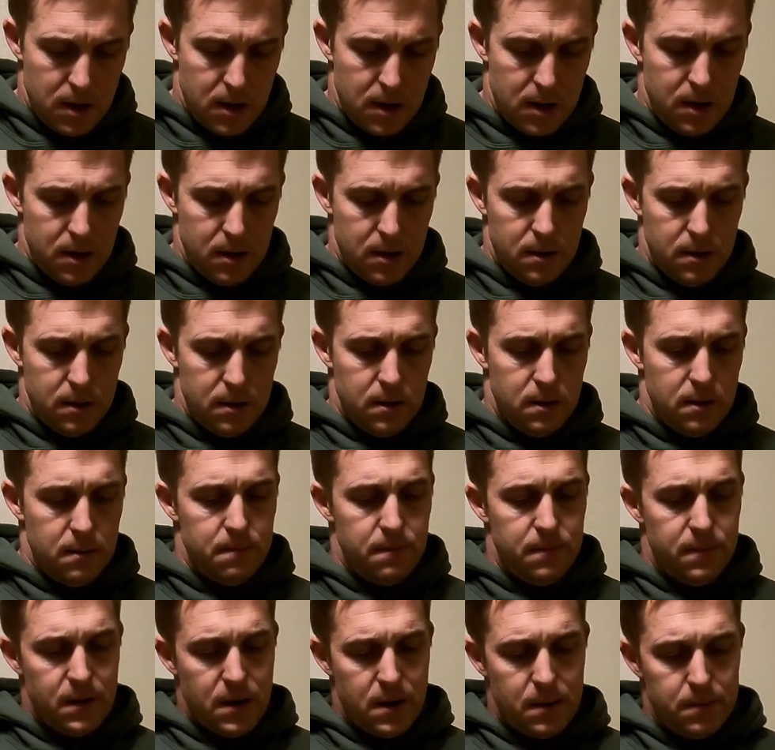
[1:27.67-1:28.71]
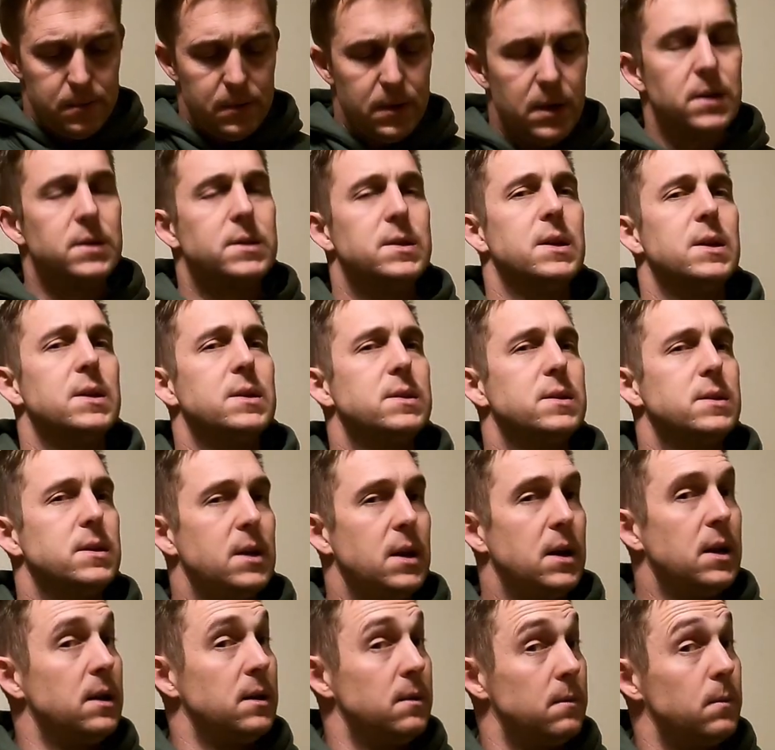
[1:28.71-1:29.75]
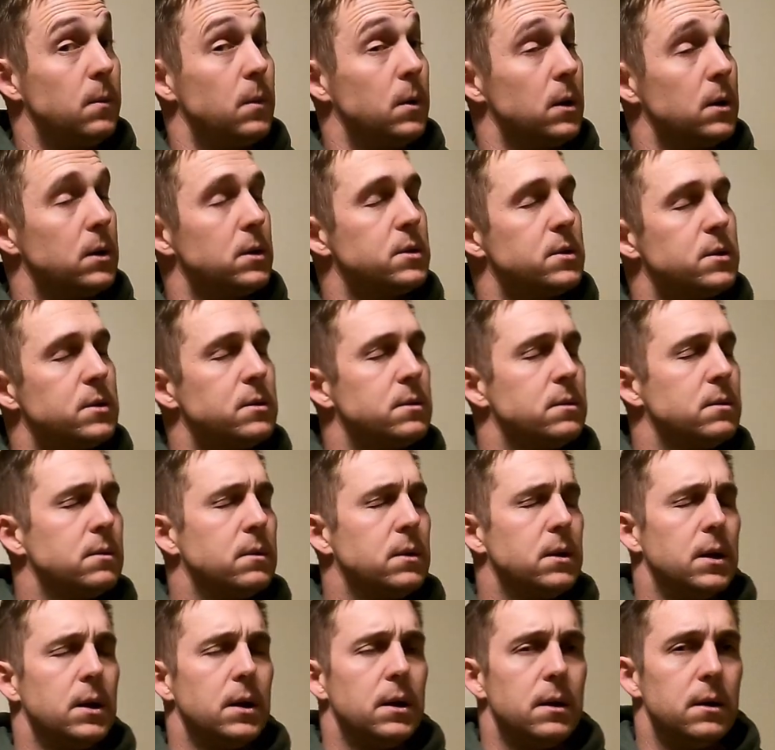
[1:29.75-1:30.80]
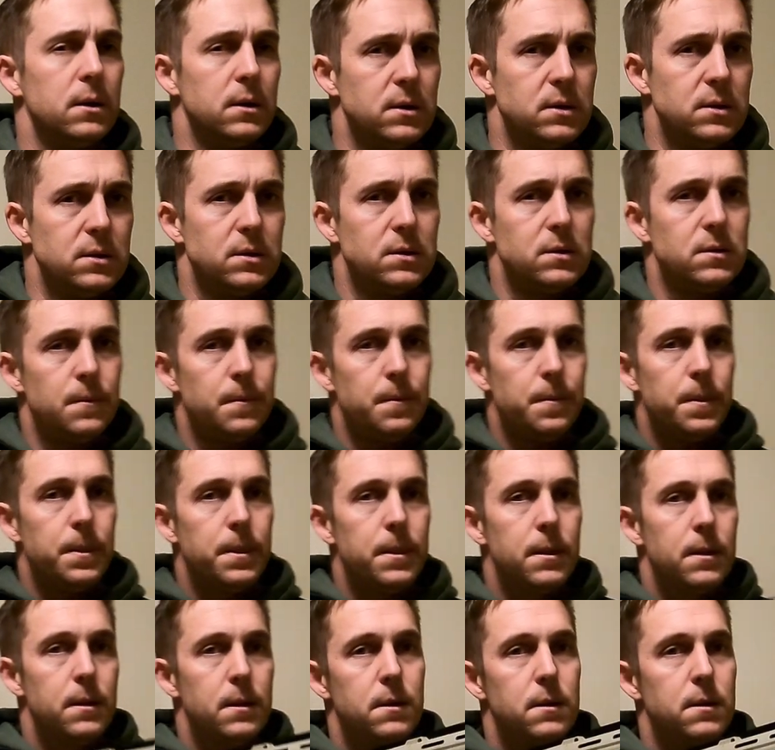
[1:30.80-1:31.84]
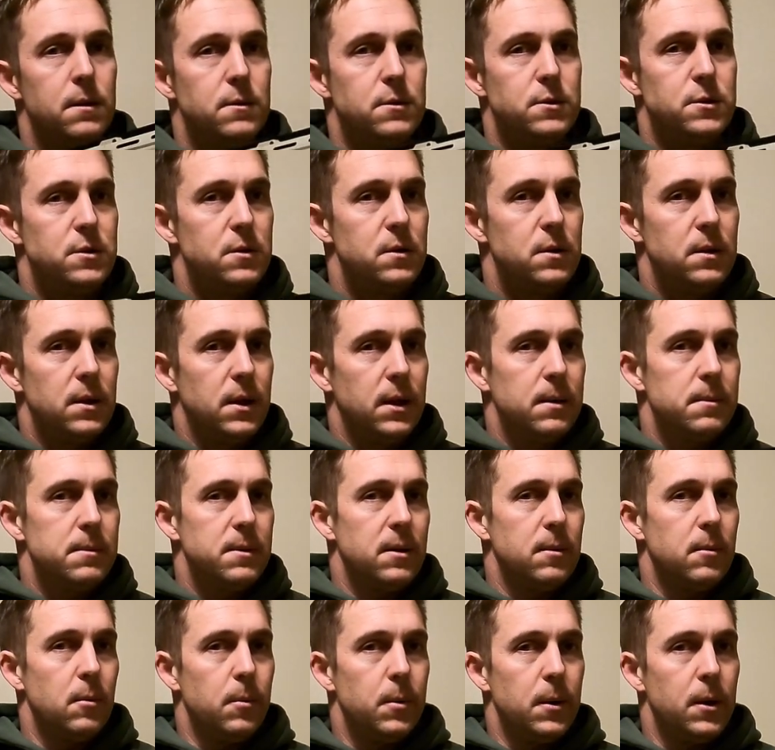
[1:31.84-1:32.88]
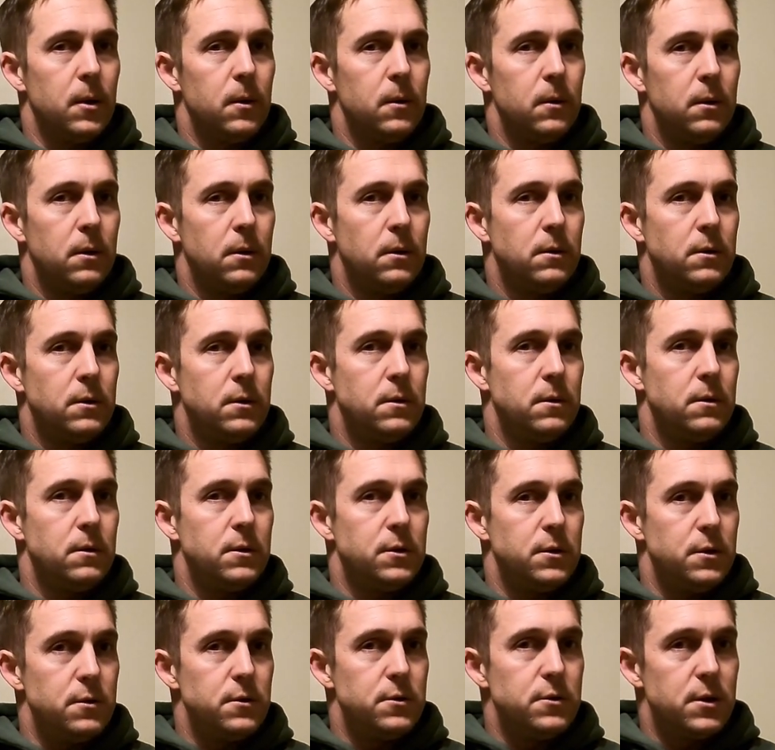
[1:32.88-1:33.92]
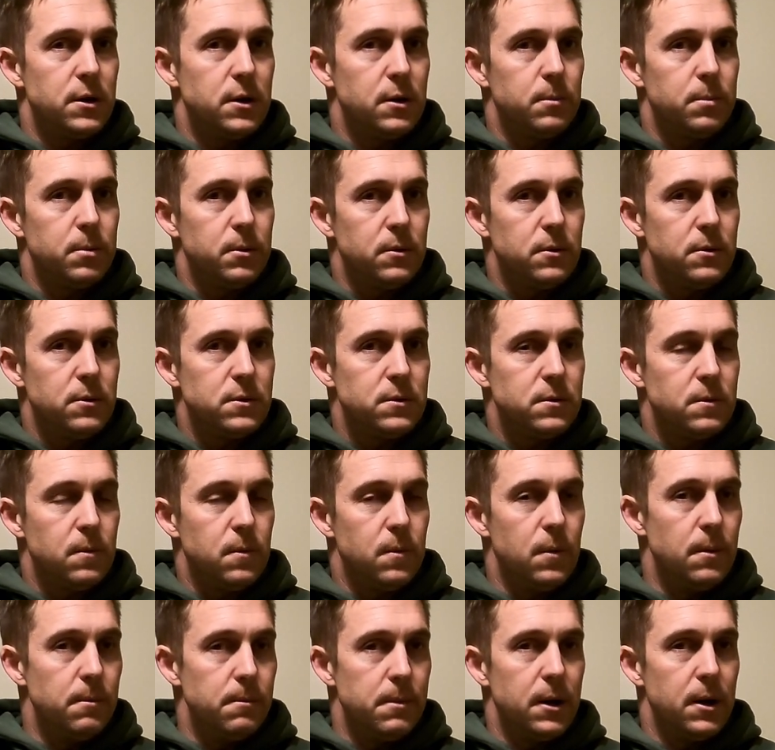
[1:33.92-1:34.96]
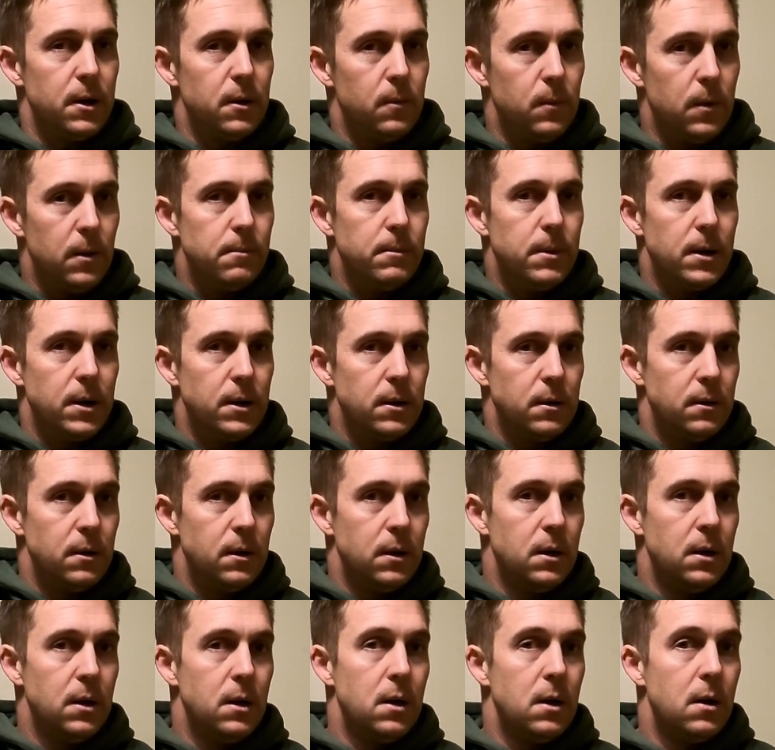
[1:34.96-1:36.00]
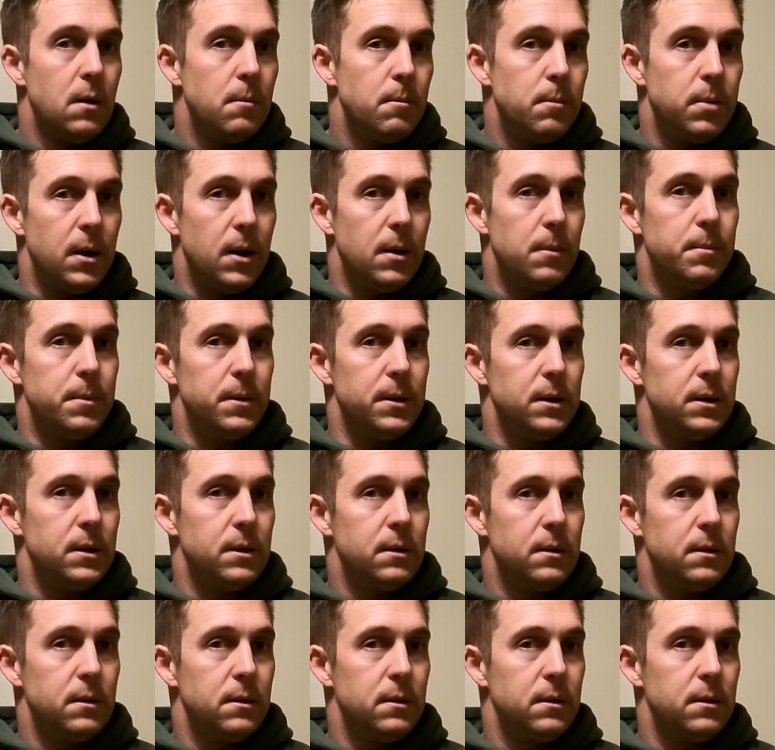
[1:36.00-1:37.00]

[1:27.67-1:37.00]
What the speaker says: And the thought process, and it works, is you shoot it like a double barrel, 2 trigger pulls, 1 barrel, pump it,